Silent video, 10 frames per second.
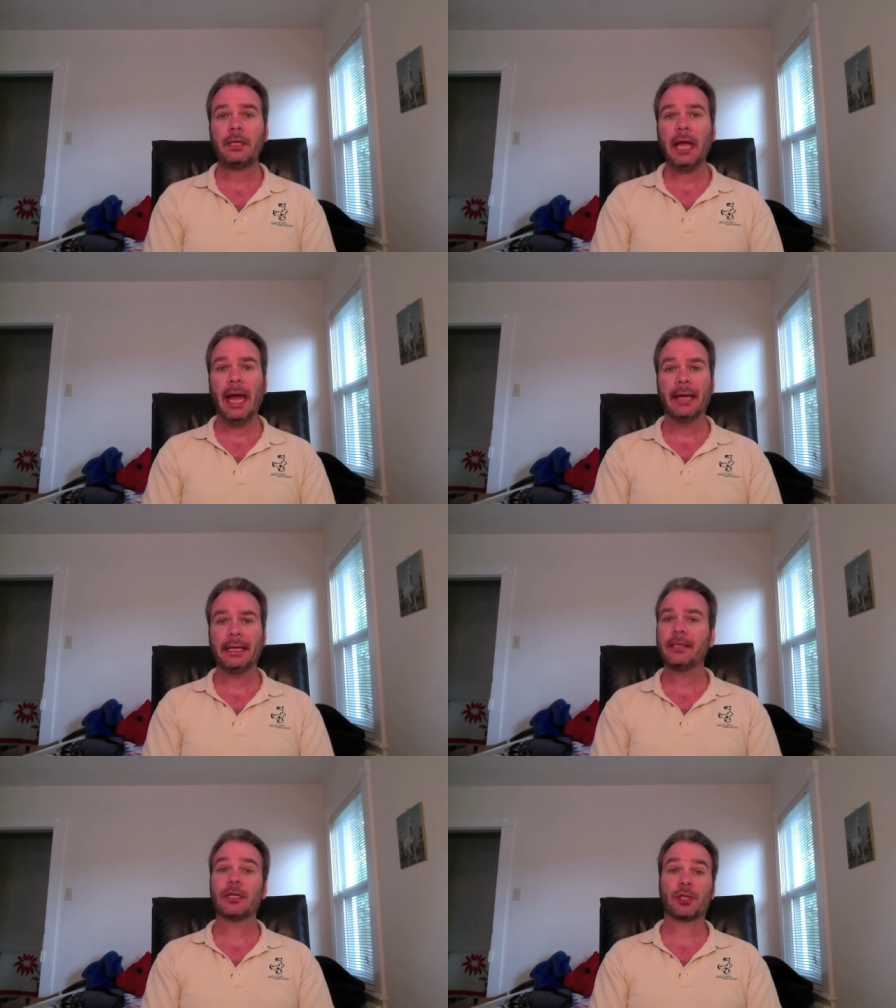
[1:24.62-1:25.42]
And
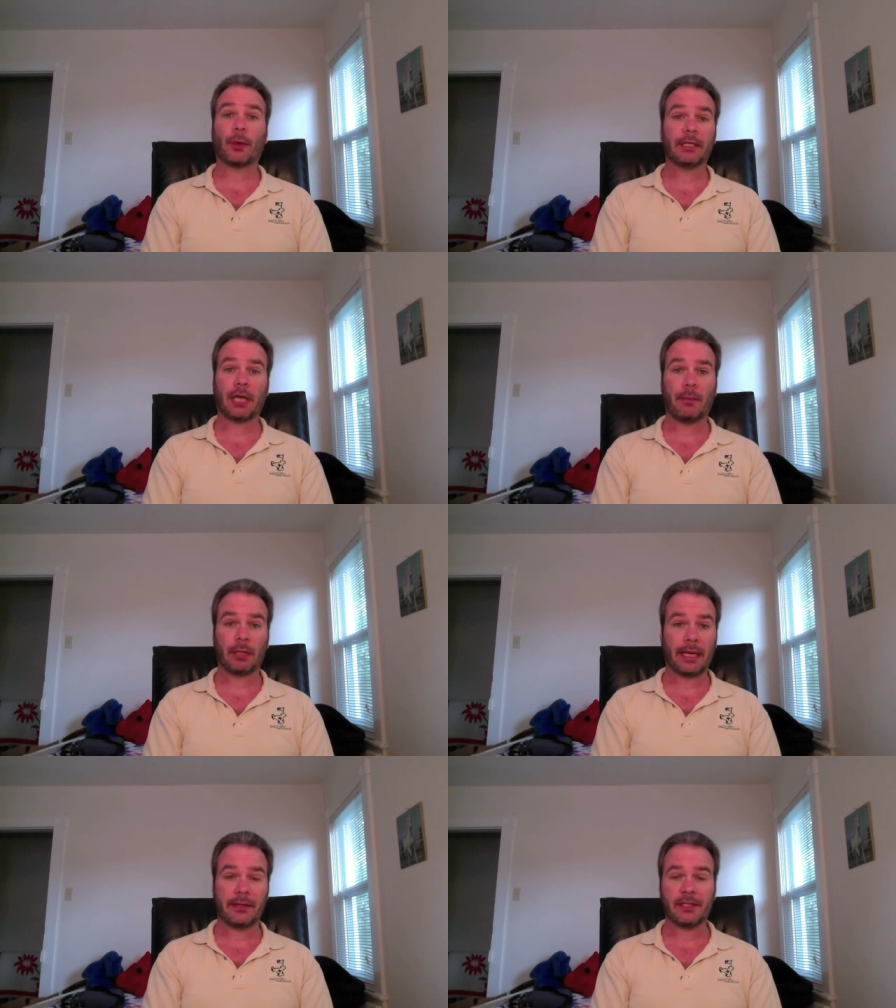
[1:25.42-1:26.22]
he does a great job of
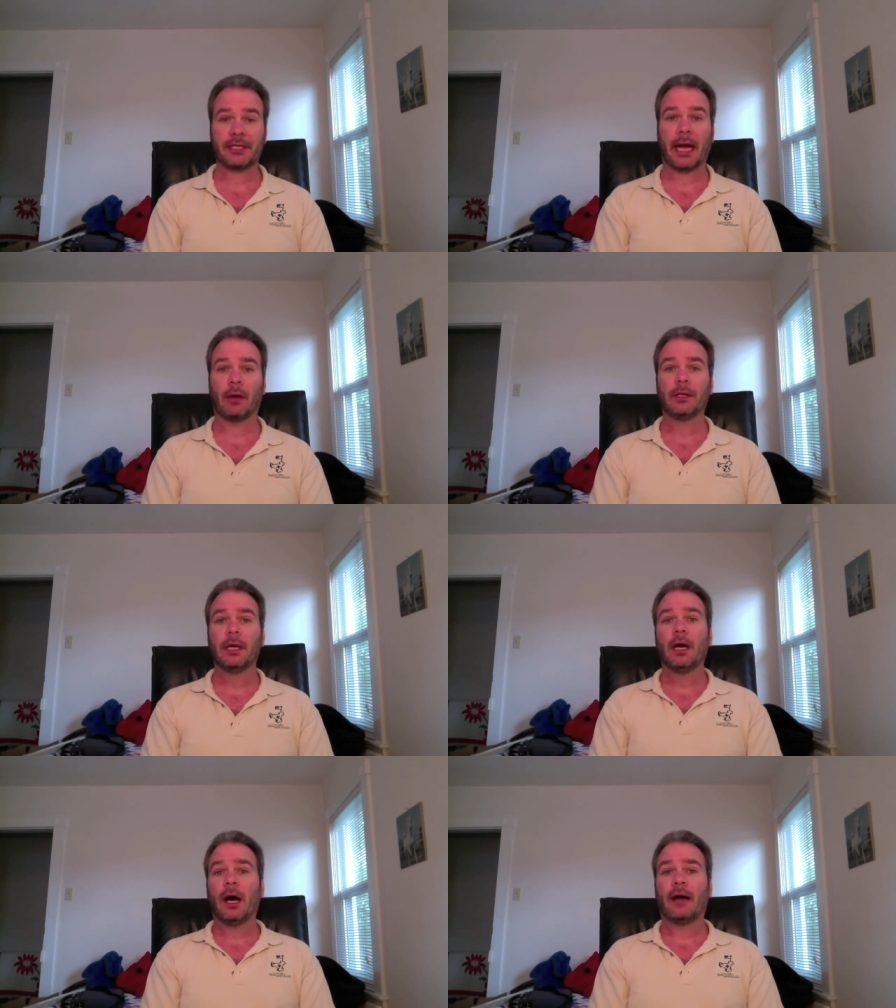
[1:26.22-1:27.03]
laying this out.
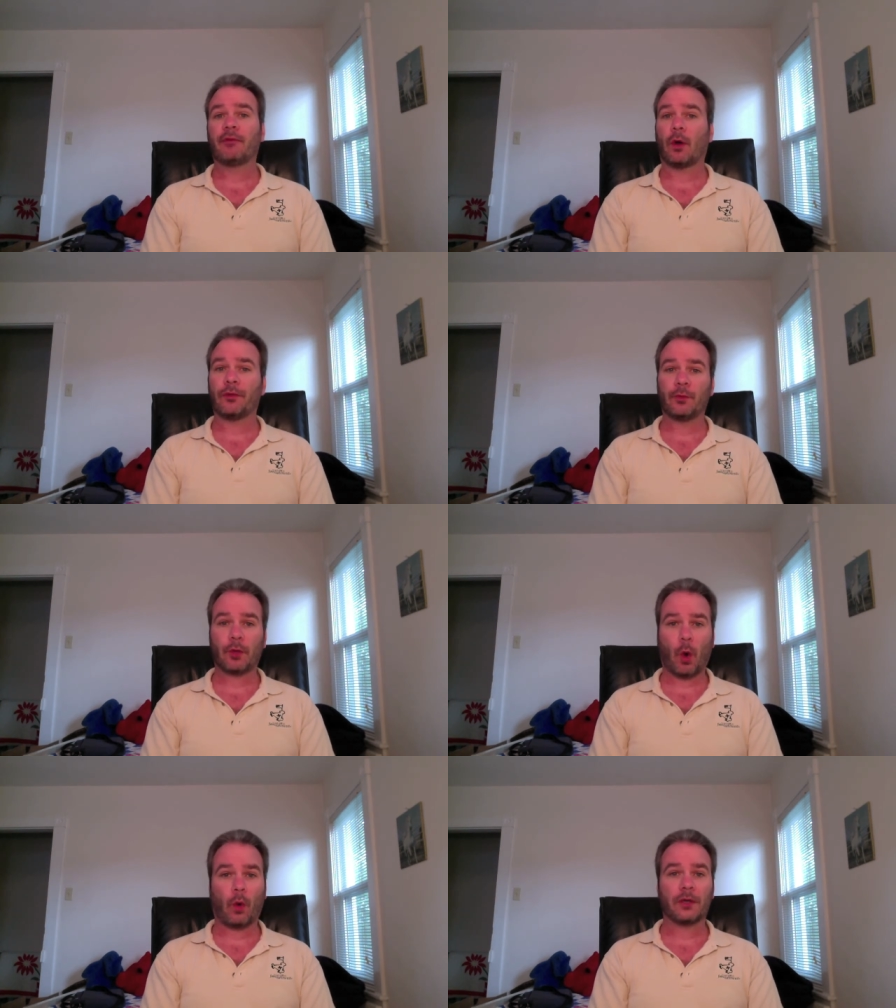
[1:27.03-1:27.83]
I've gone through
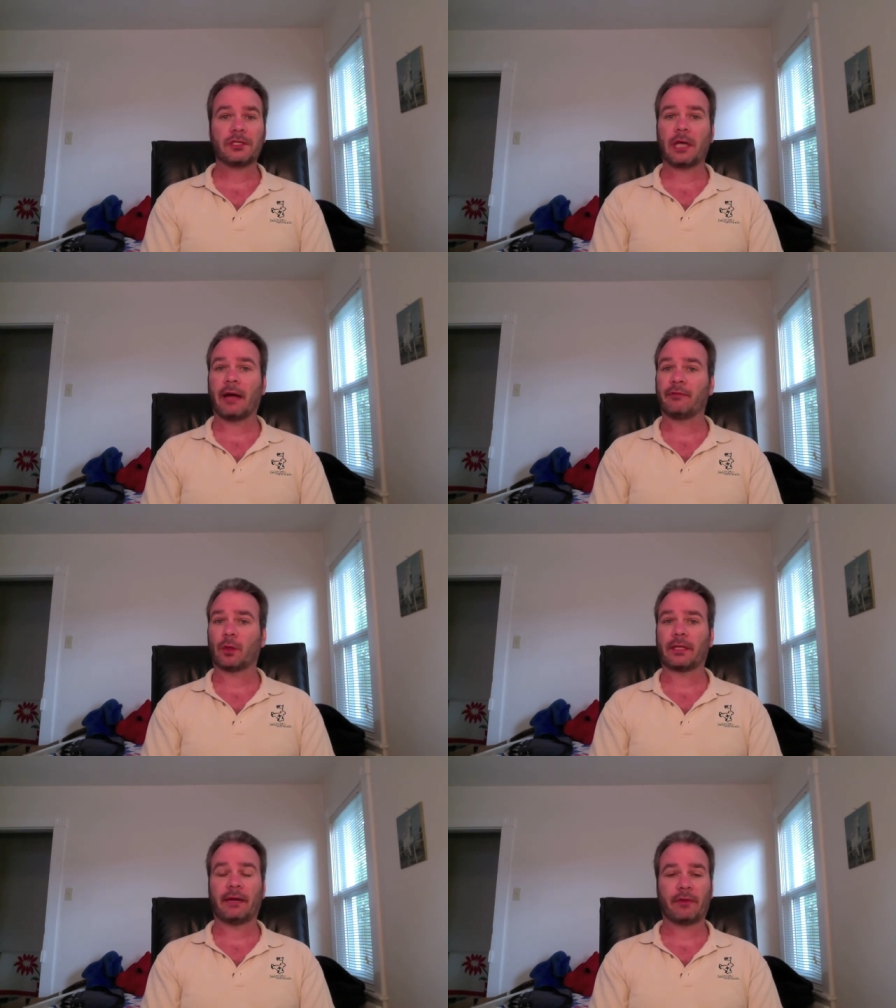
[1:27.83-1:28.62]
the course, I've
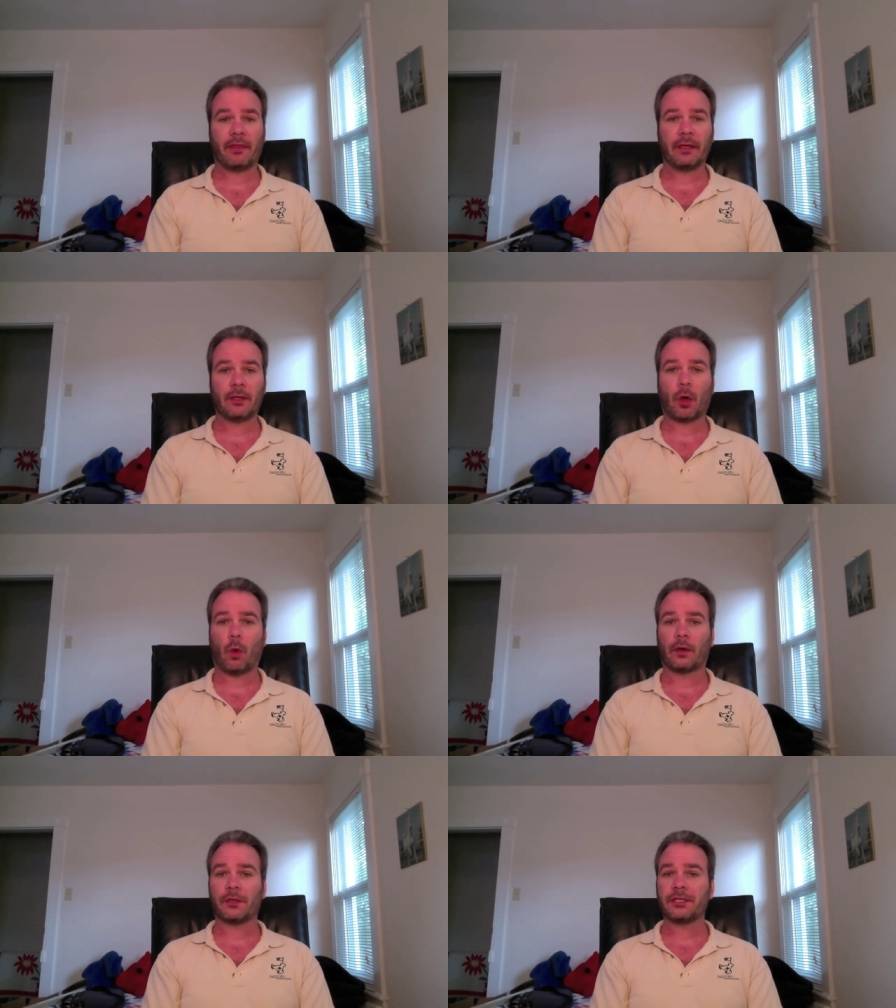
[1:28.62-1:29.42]
looked at everything in the
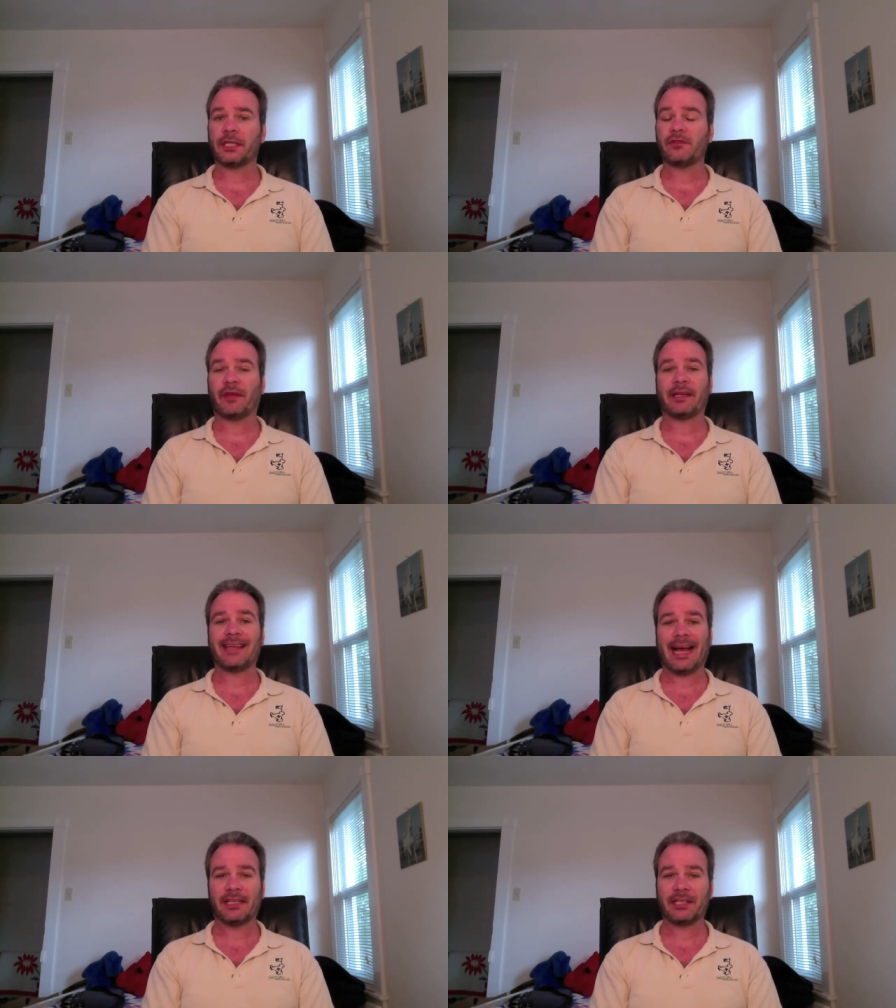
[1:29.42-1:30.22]
course. It's
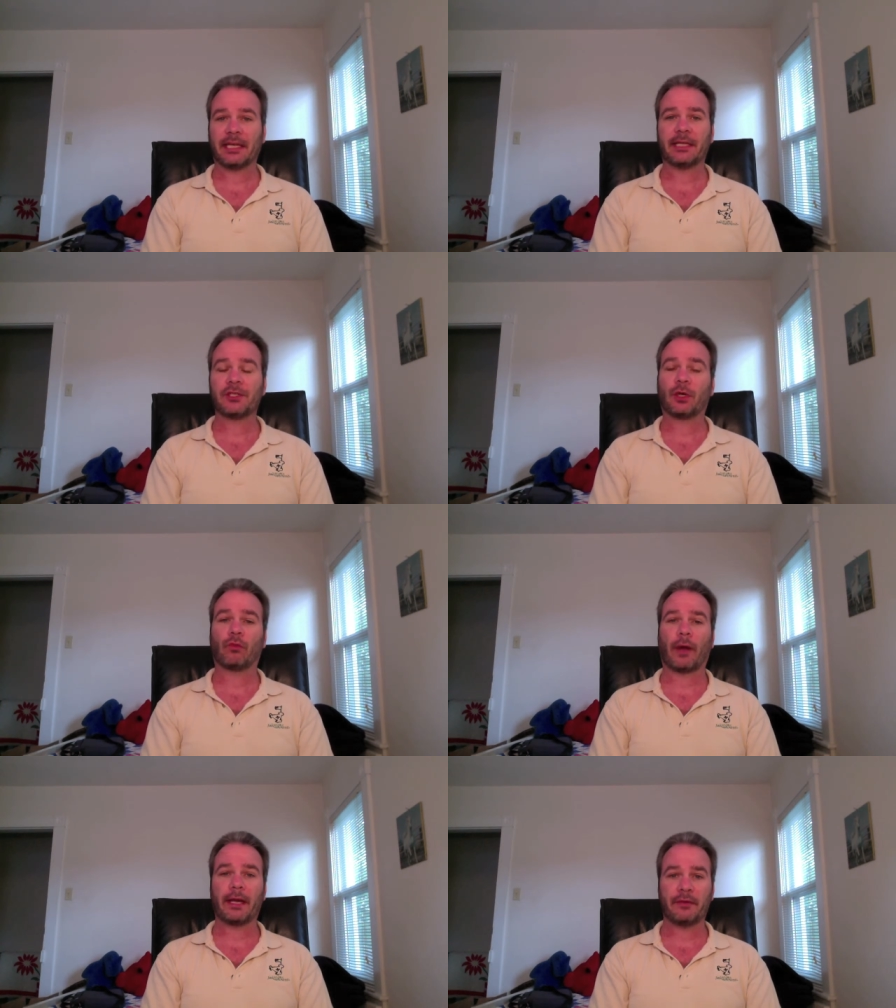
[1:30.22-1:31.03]
fantastic, it's
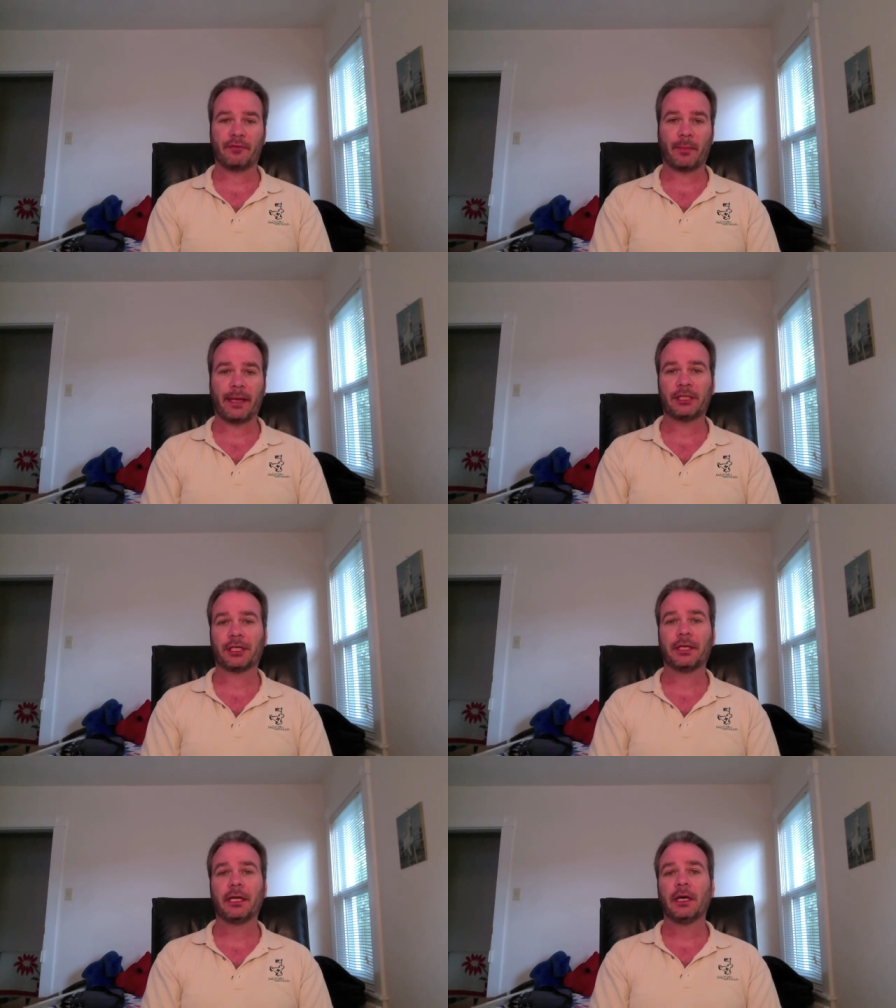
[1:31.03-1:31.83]
great
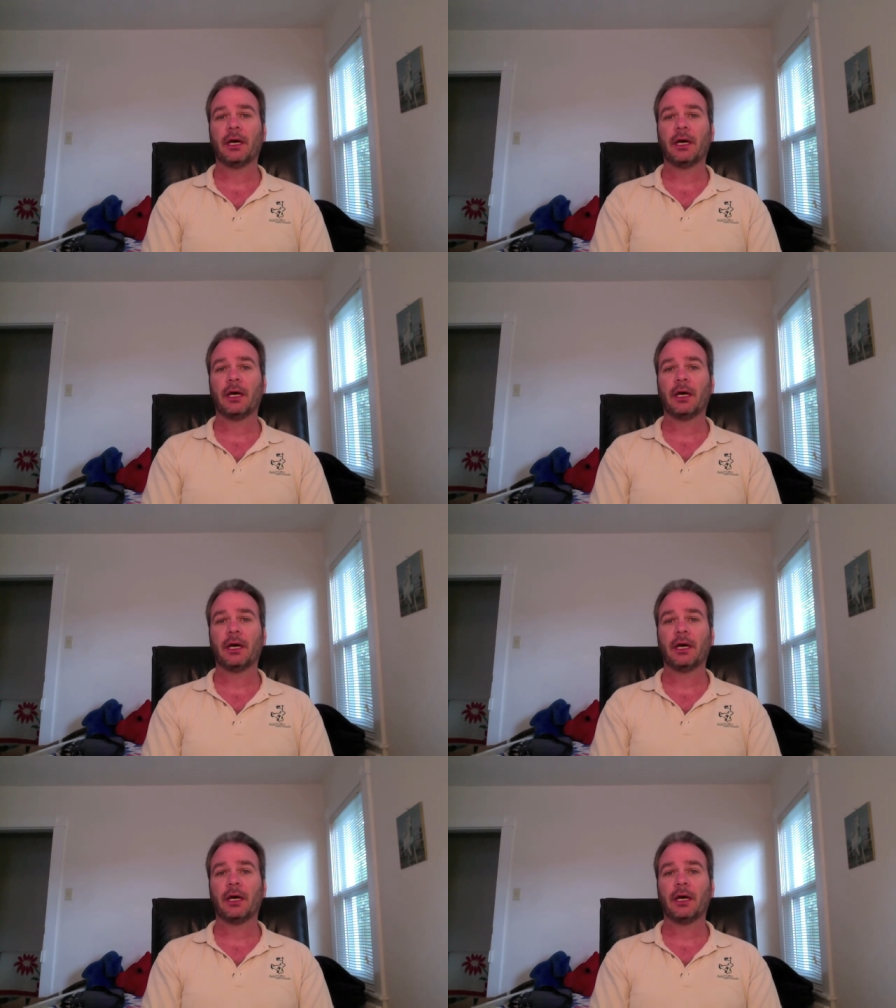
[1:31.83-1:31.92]
information.